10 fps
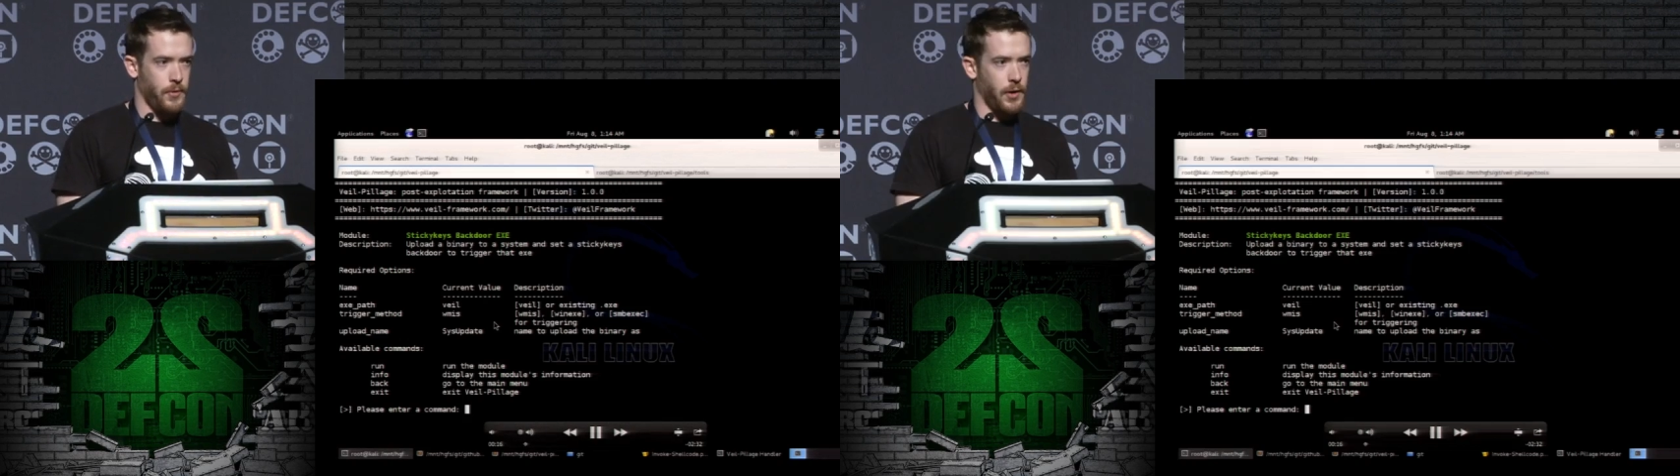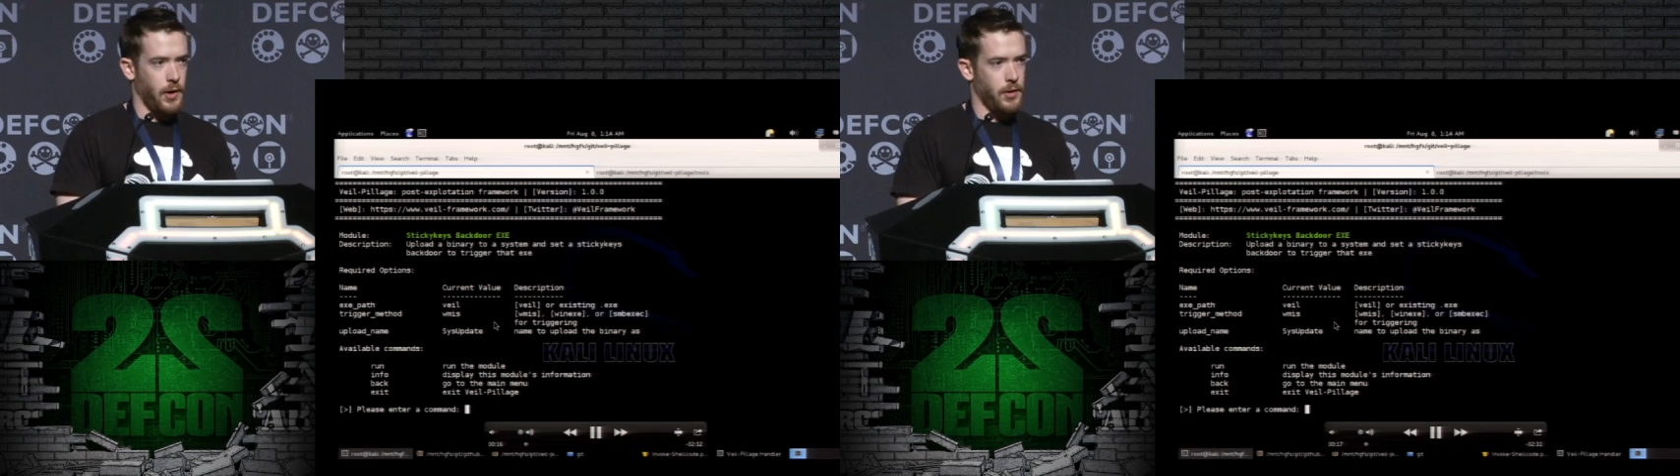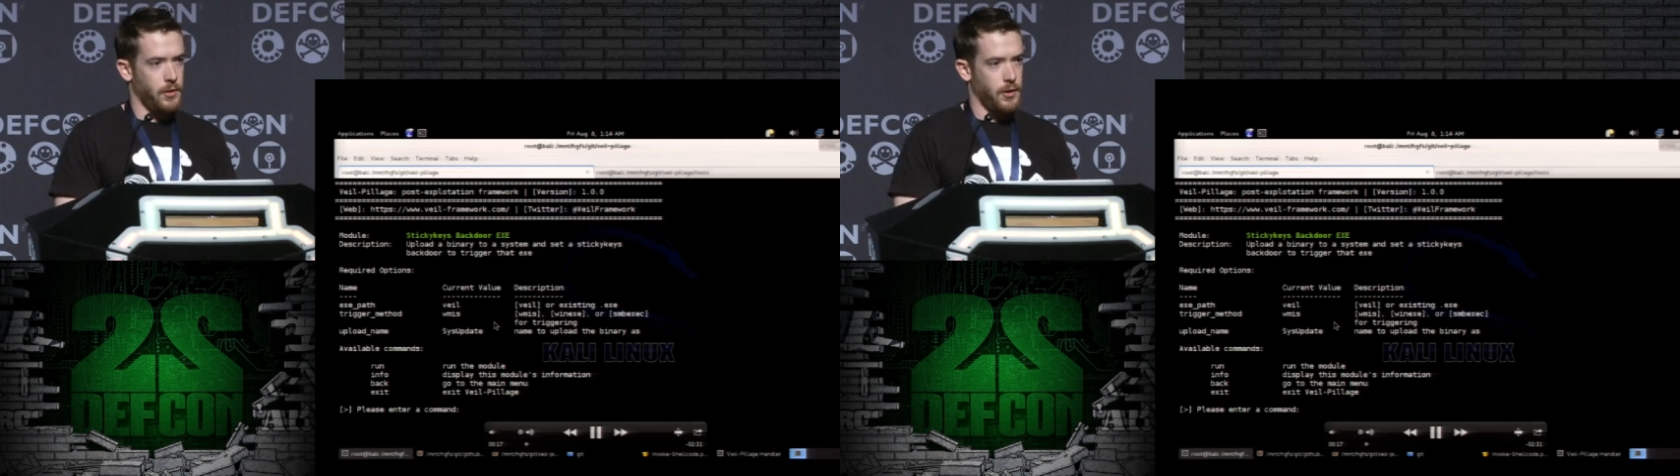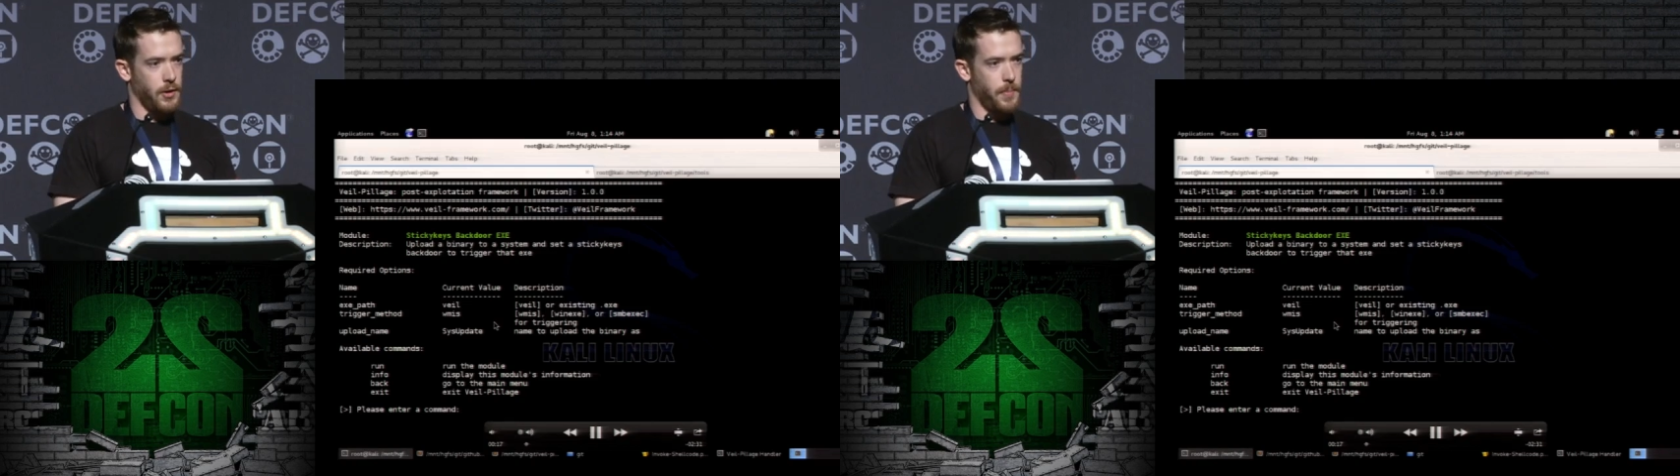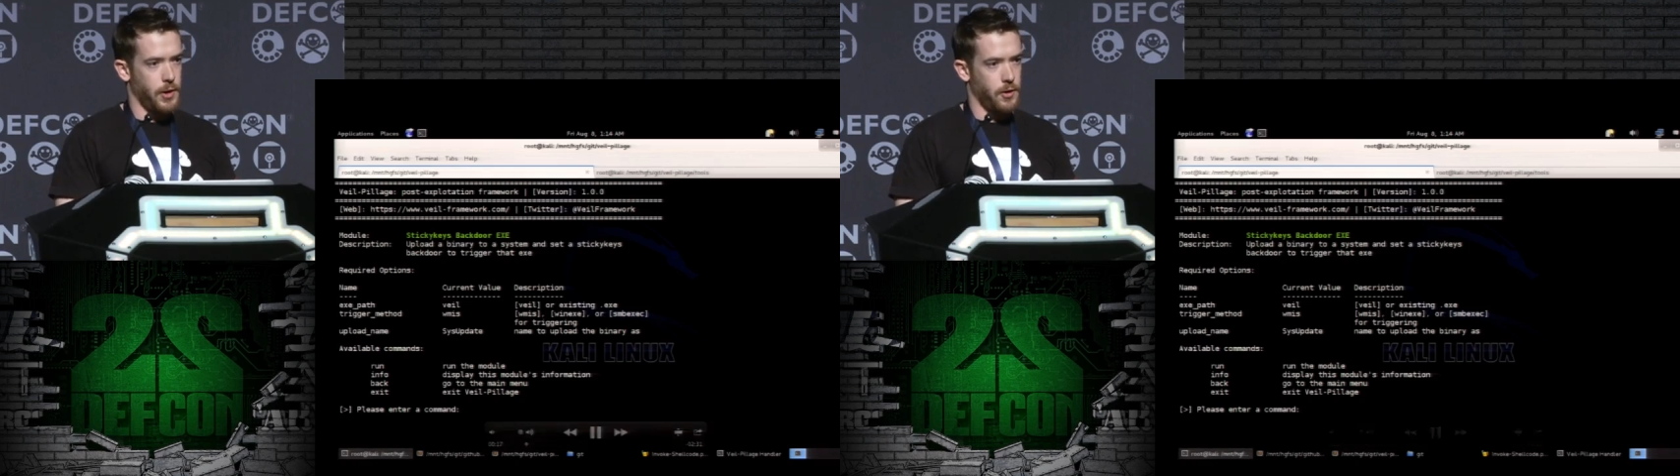setting the
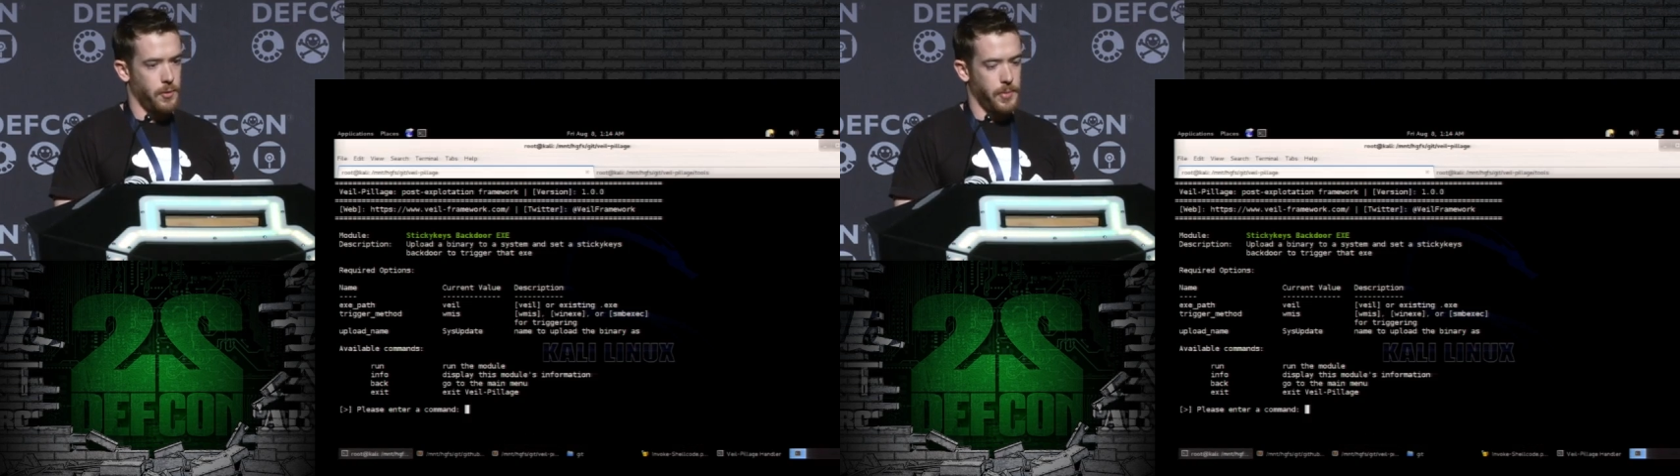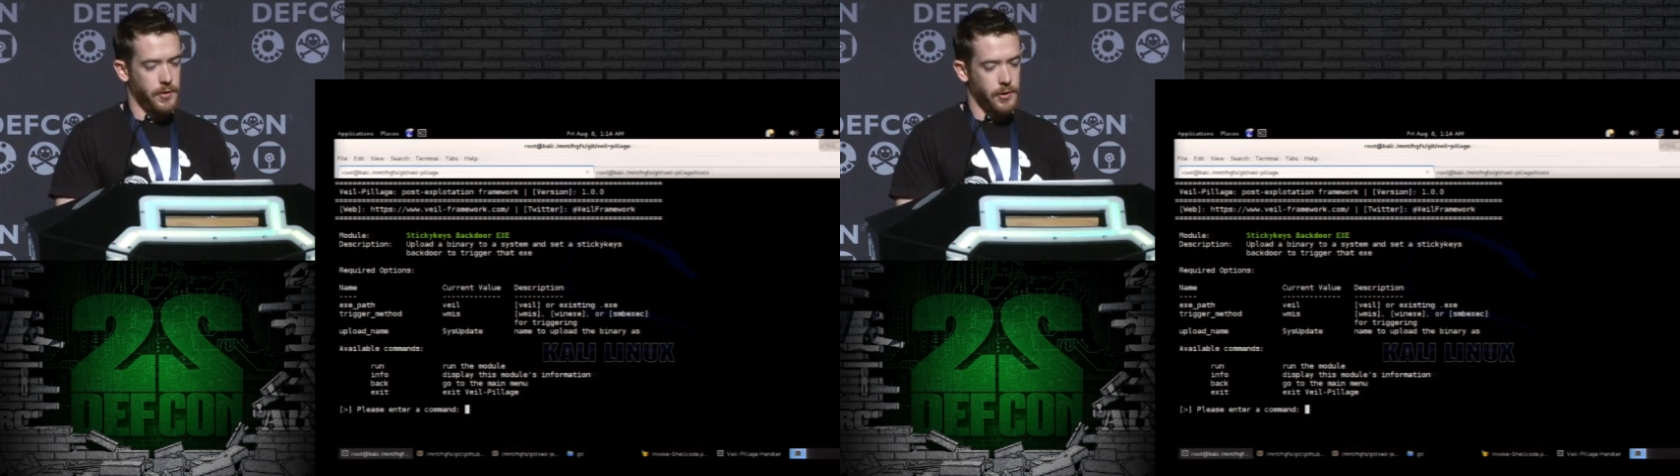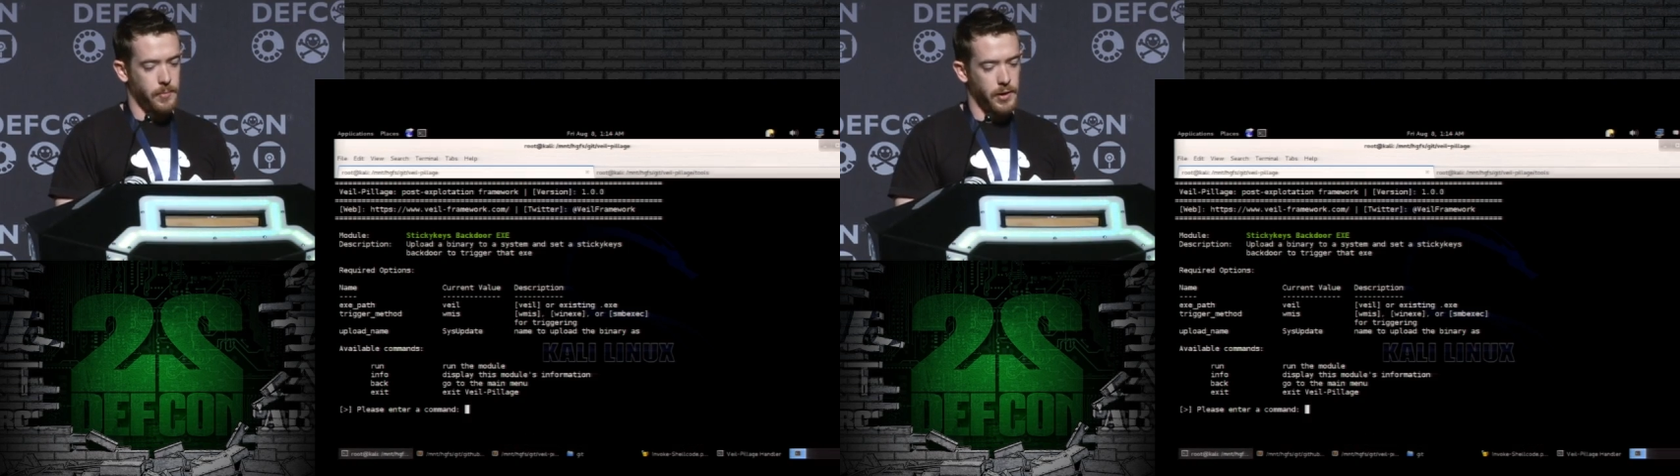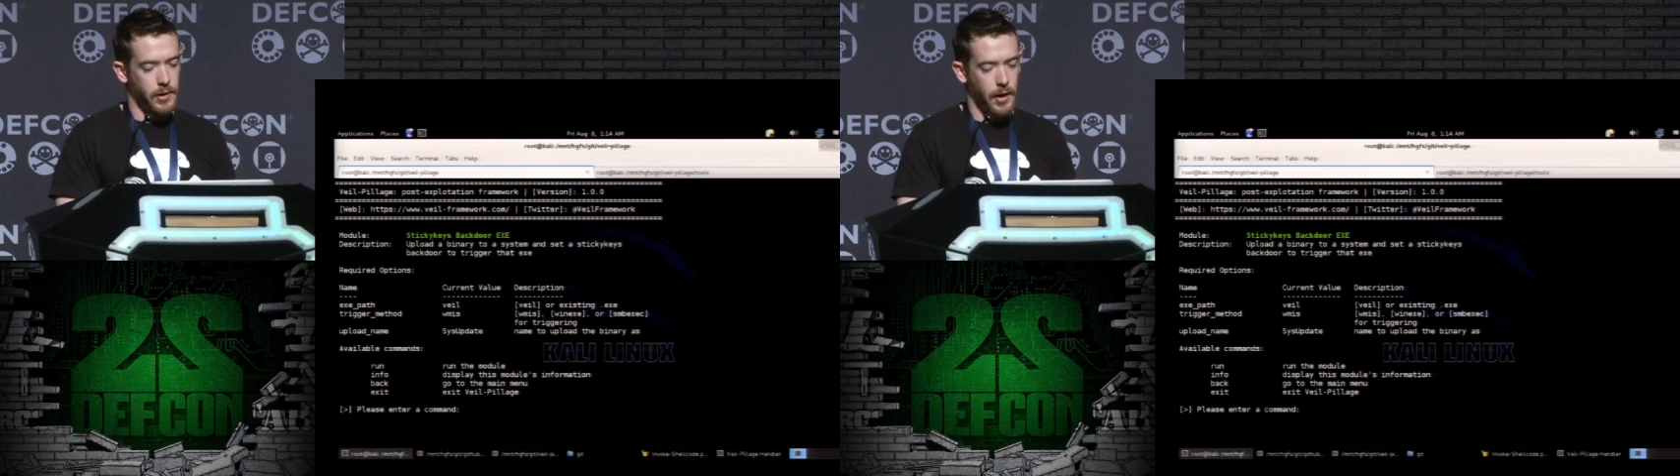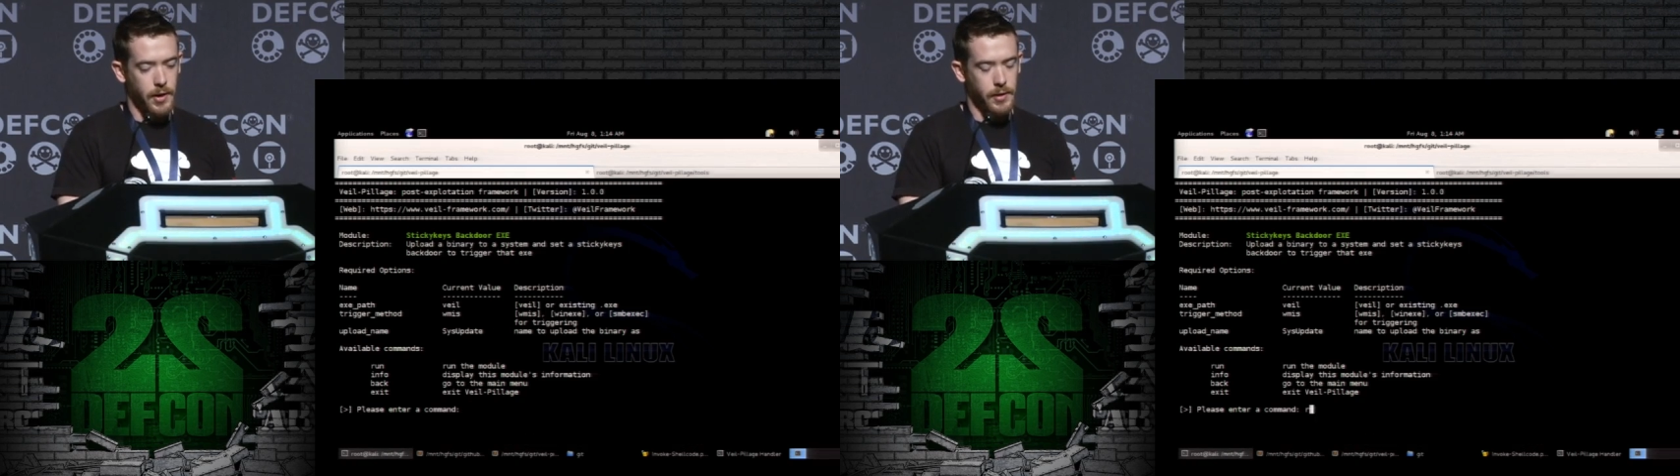debugger to be
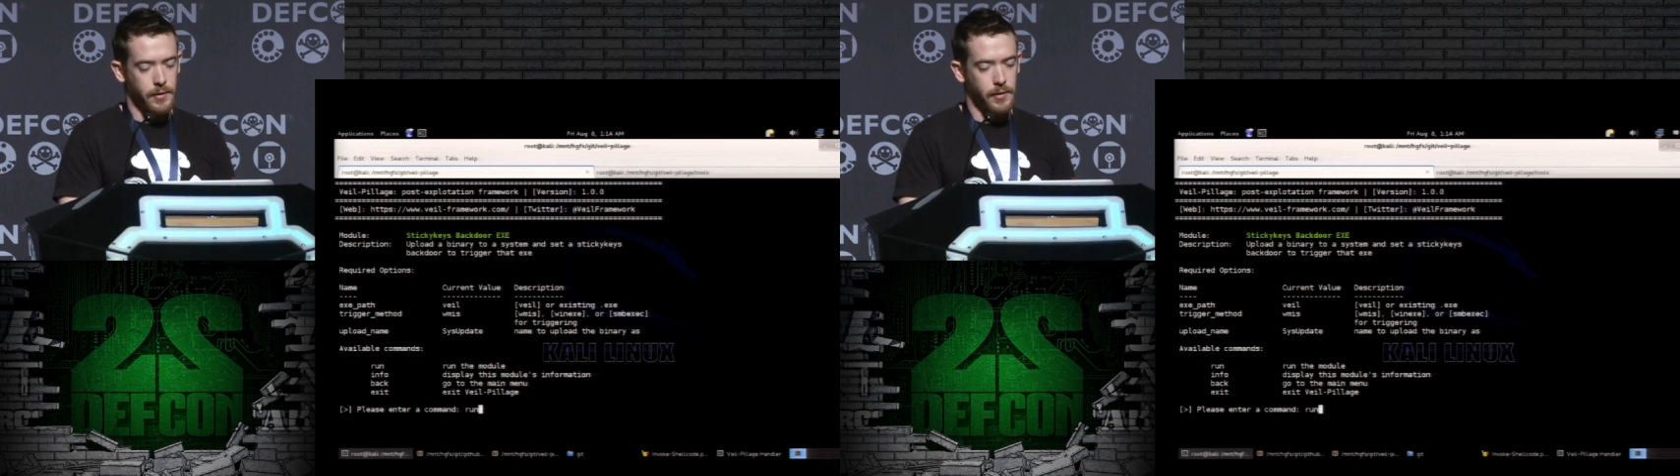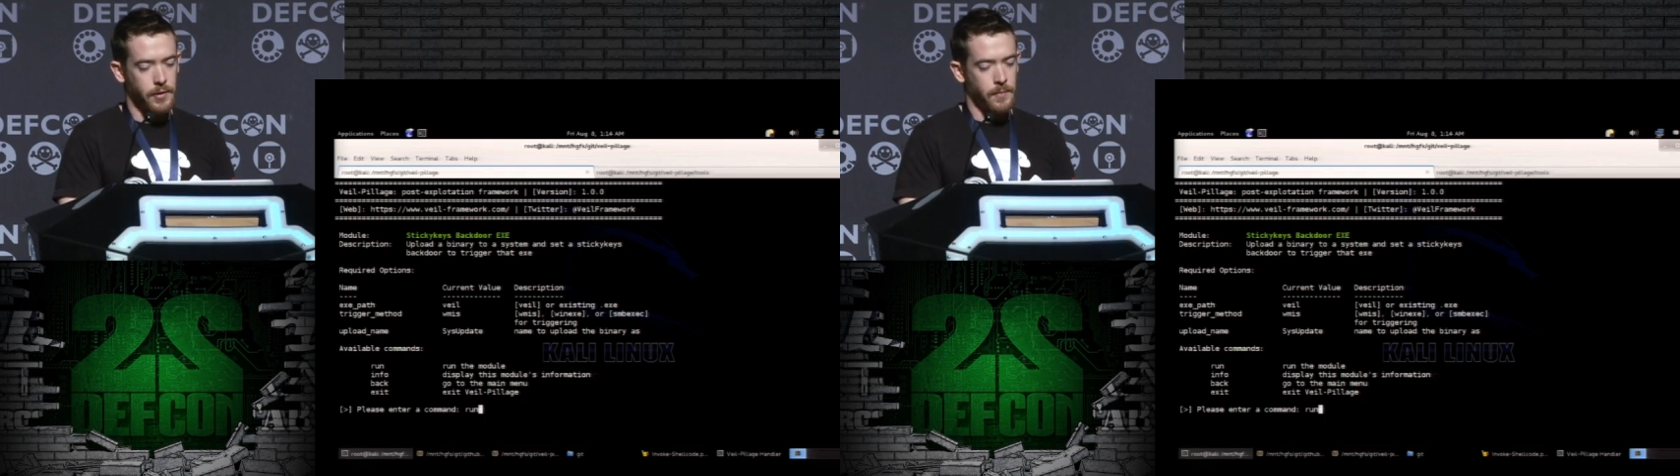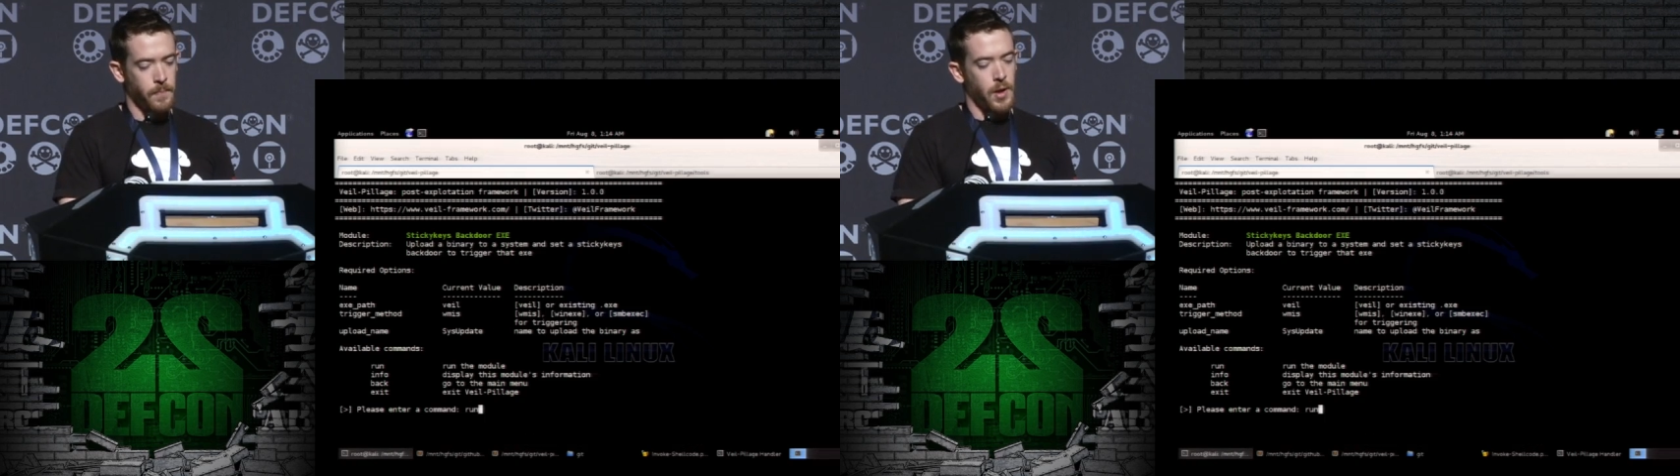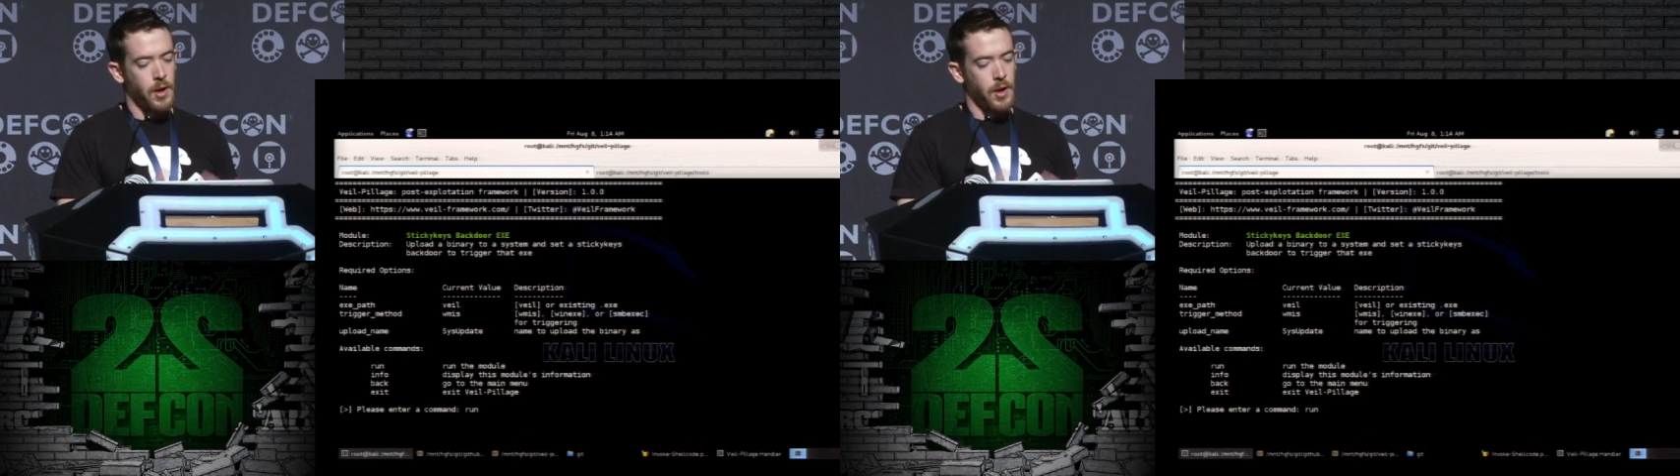cmd.exe.